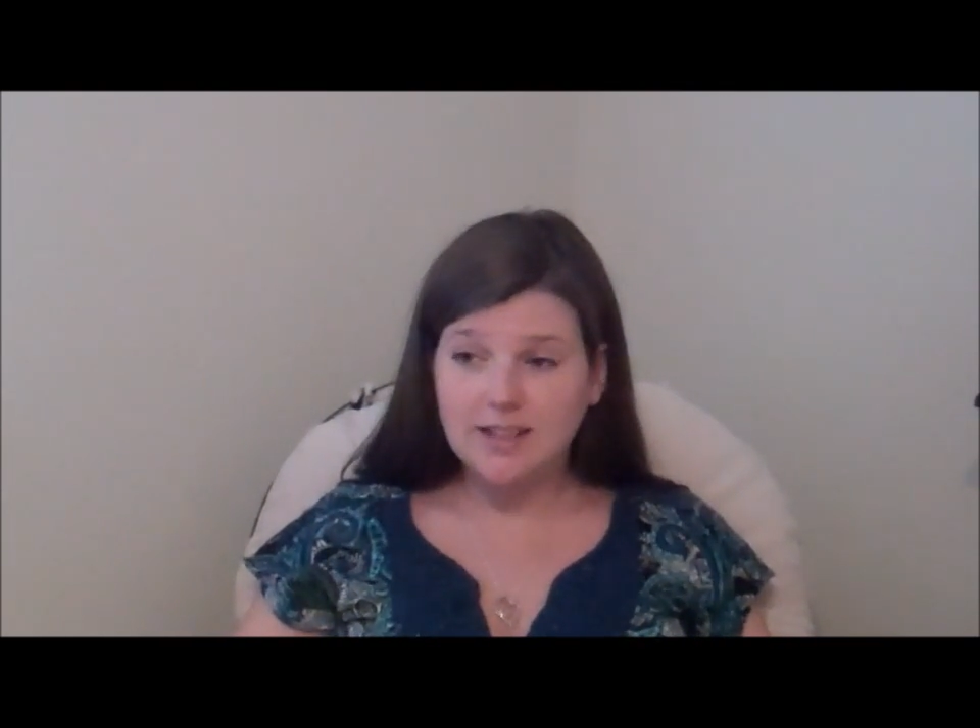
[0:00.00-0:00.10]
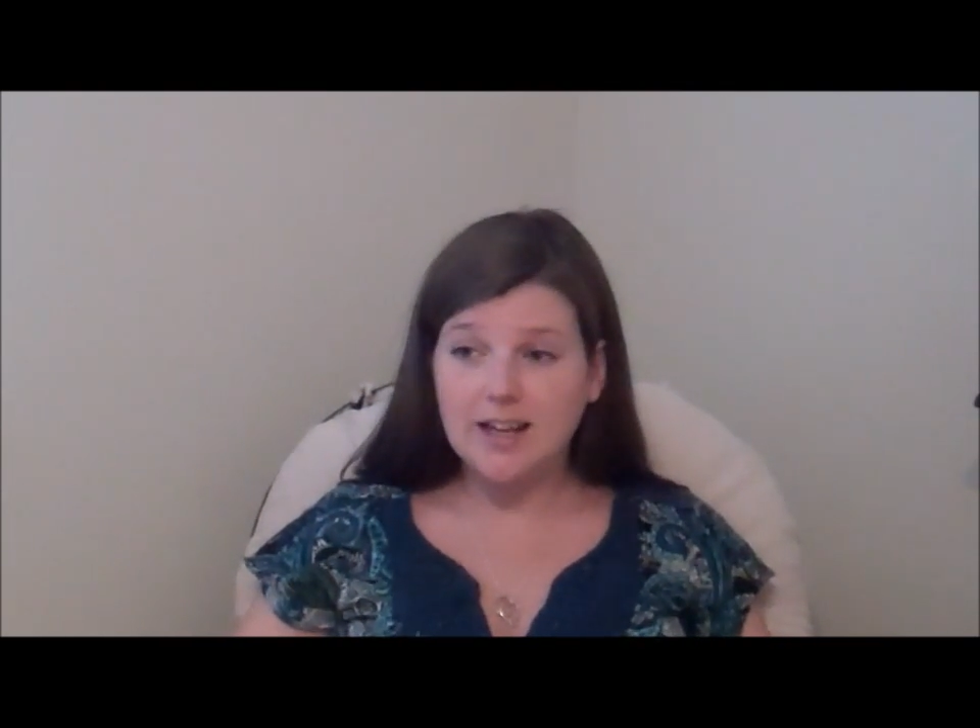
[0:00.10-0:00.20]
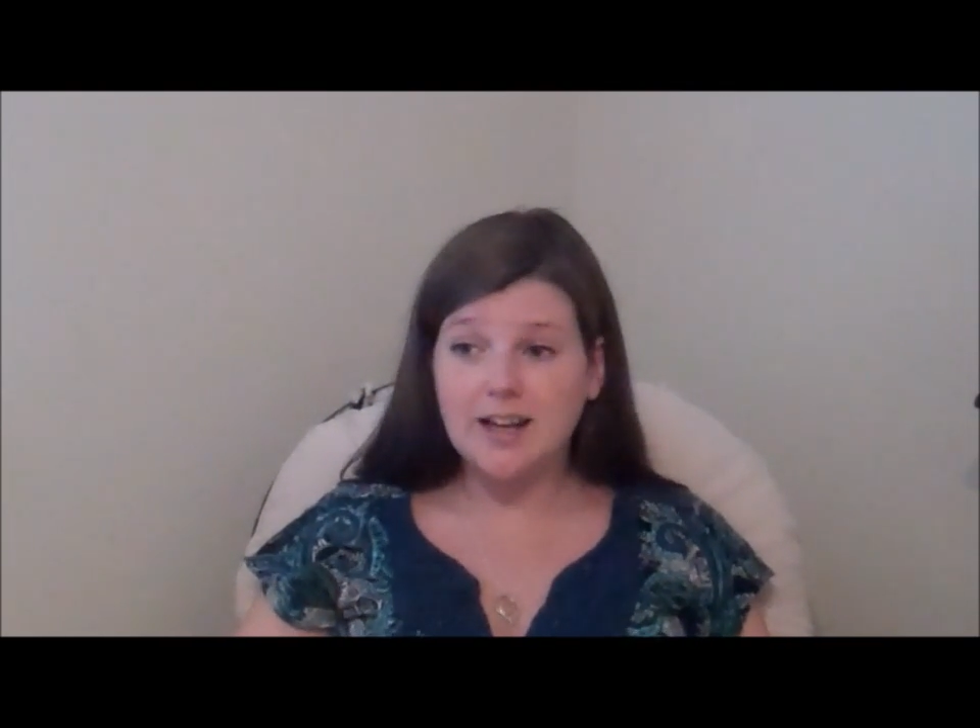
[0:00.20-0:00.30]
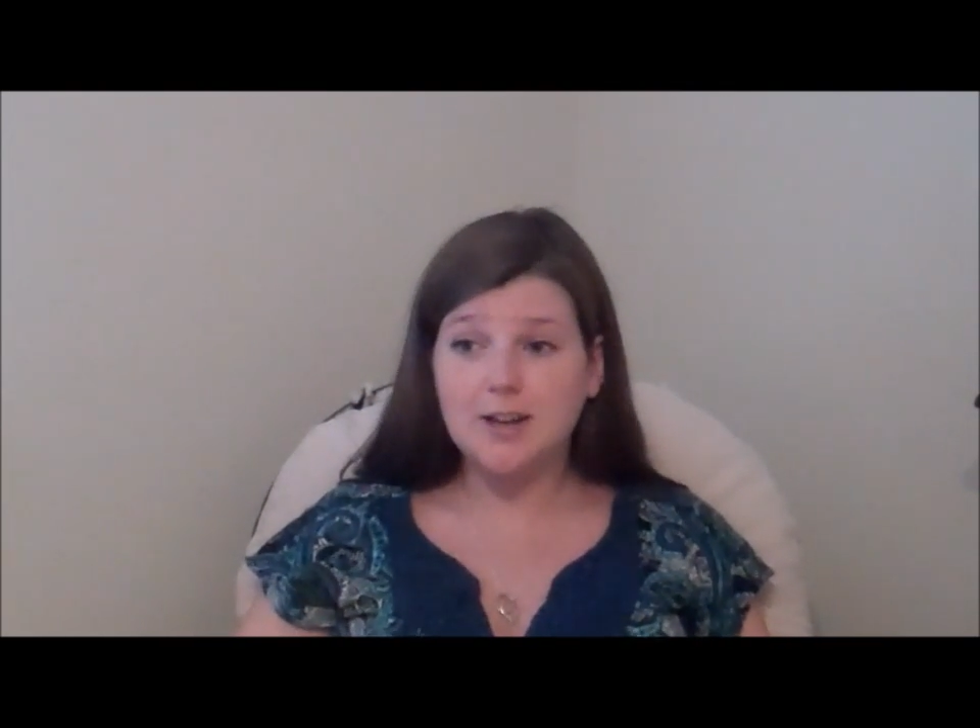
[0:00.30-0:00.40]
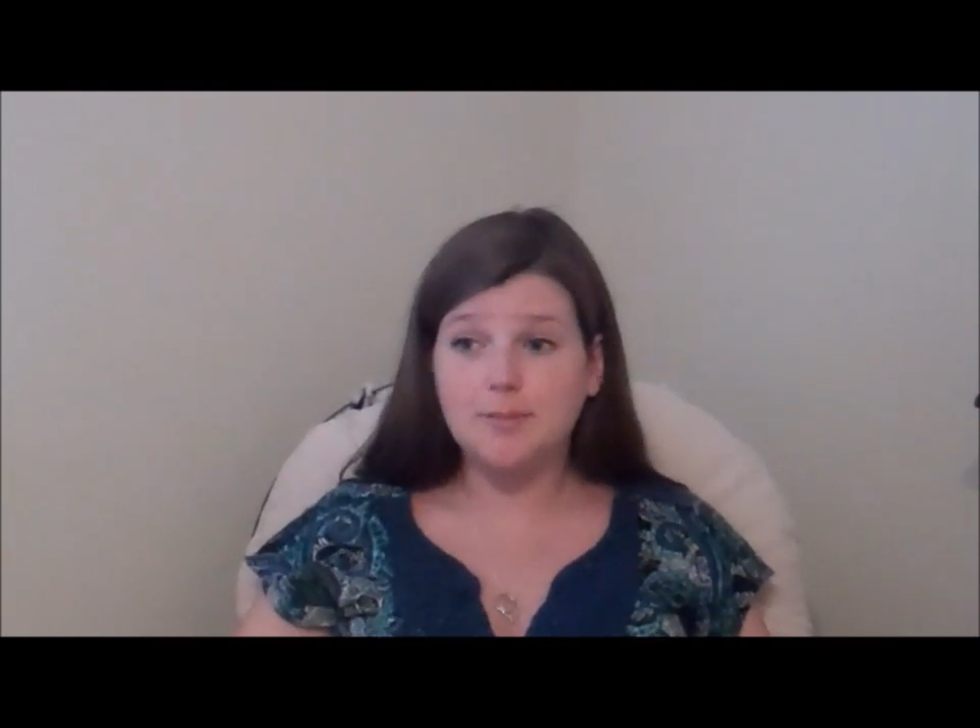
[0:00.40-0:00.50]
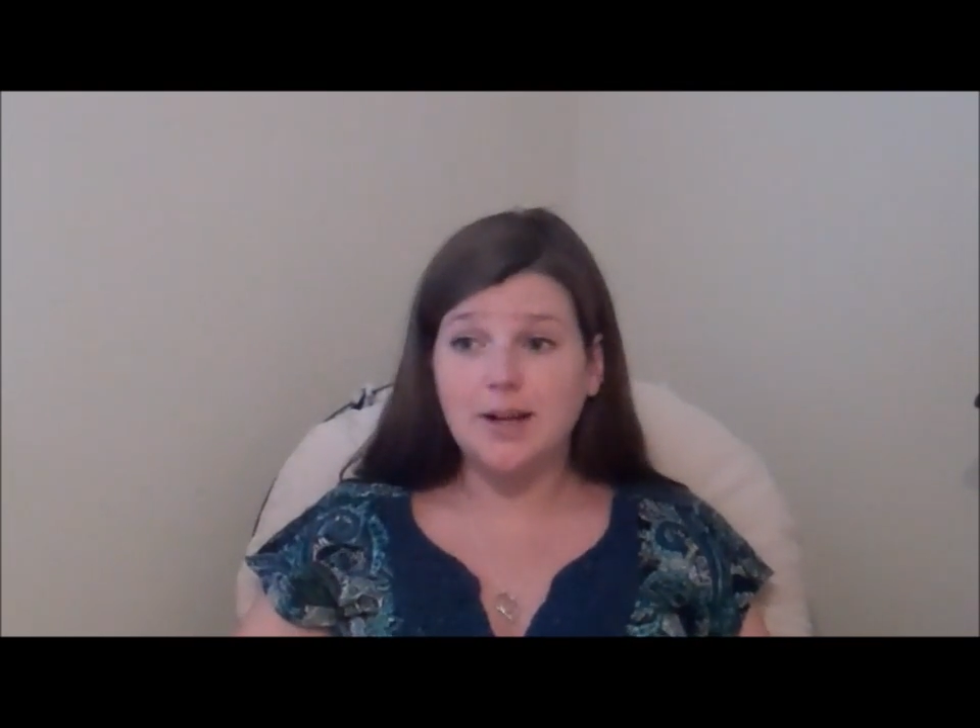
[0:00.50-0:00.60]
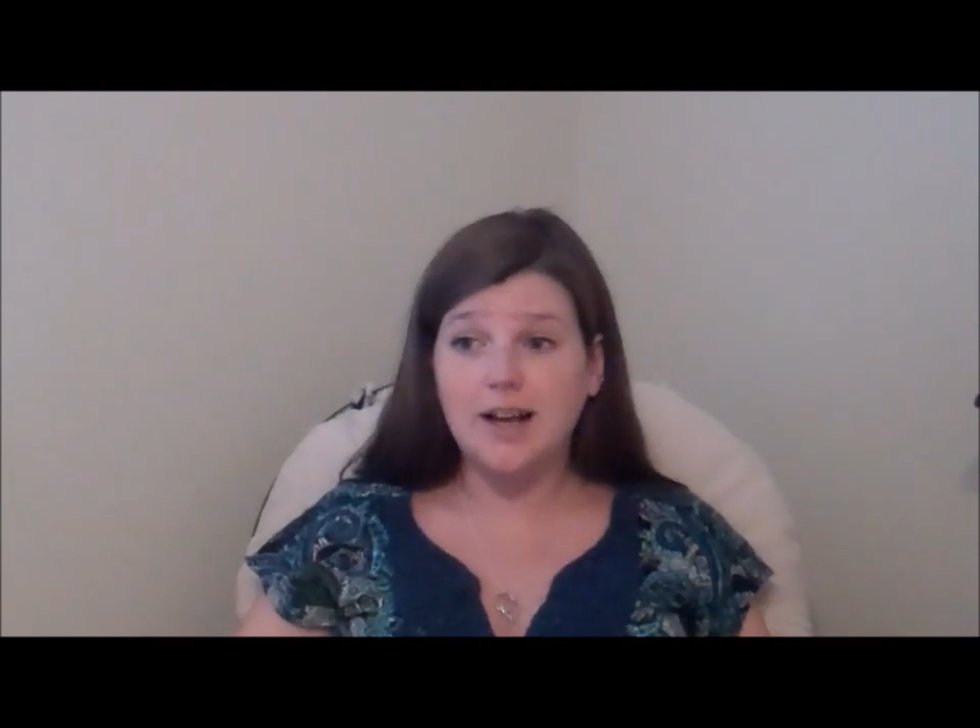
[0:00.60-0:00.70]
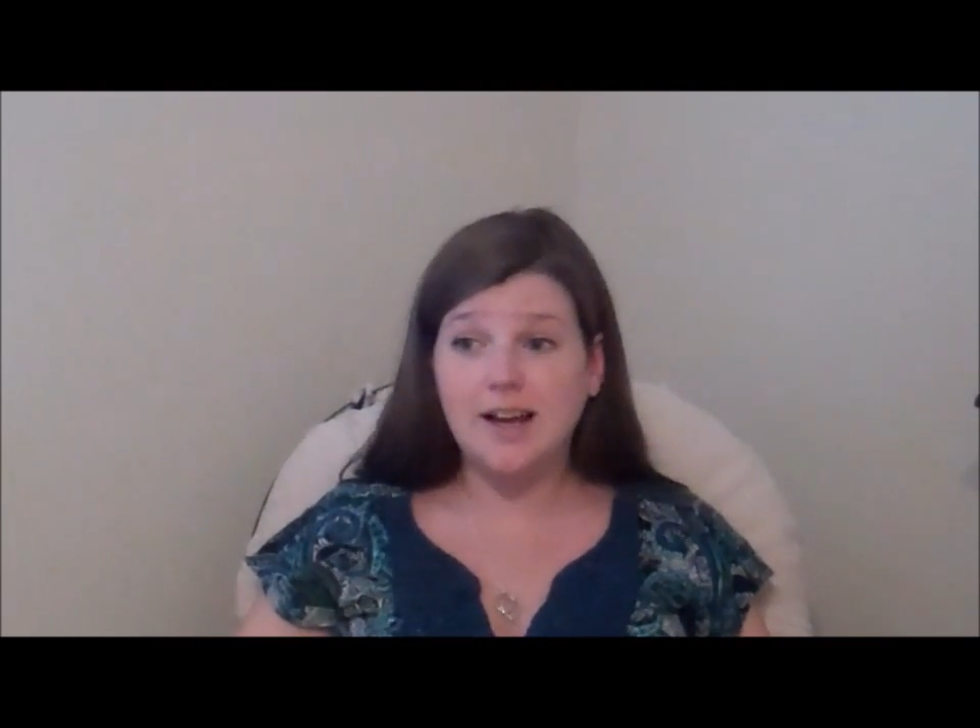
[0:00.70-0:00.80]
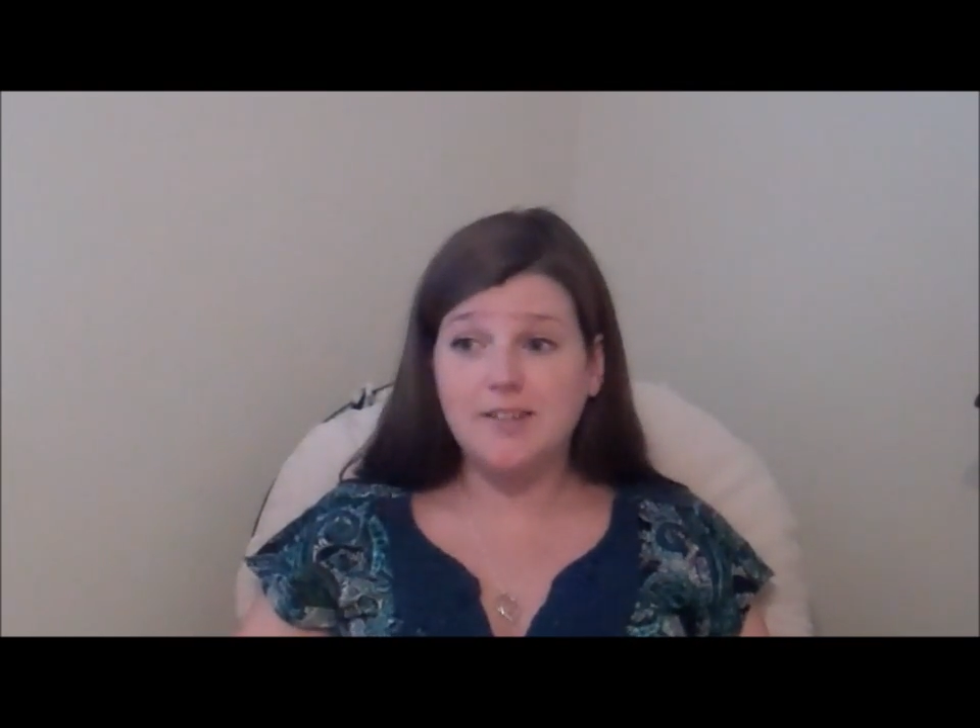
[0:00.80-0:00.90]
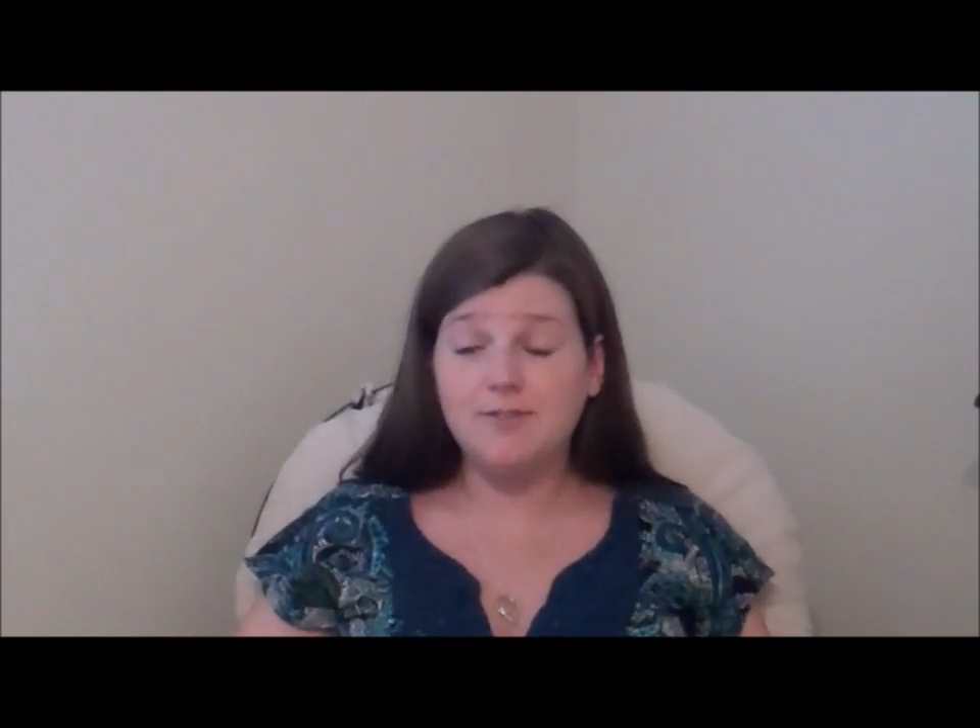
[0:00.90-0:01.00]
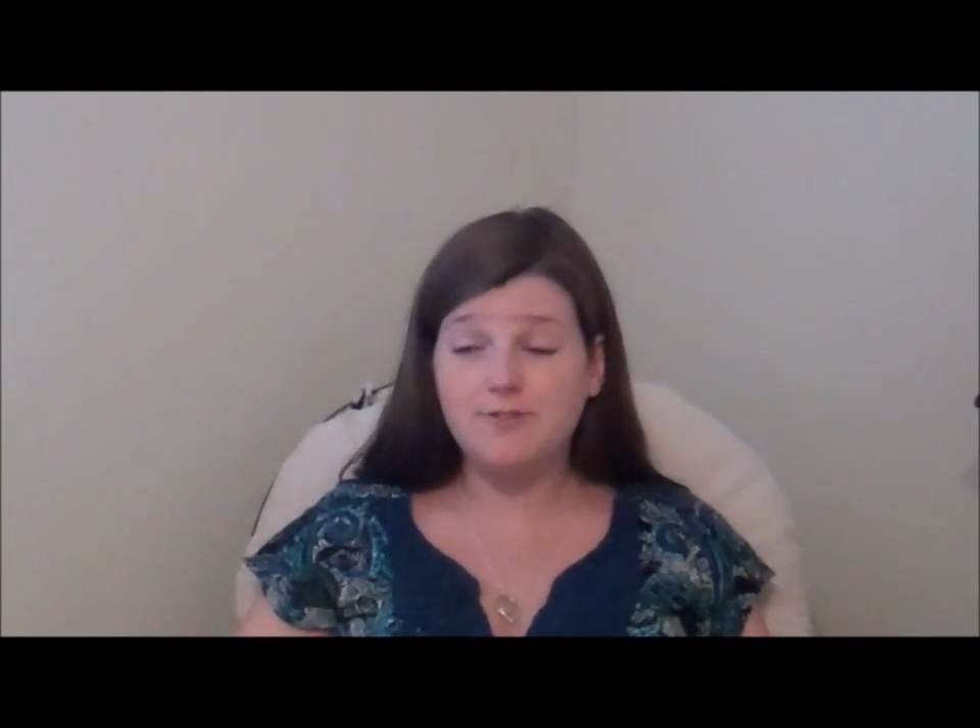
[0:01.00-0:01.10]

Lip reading: I've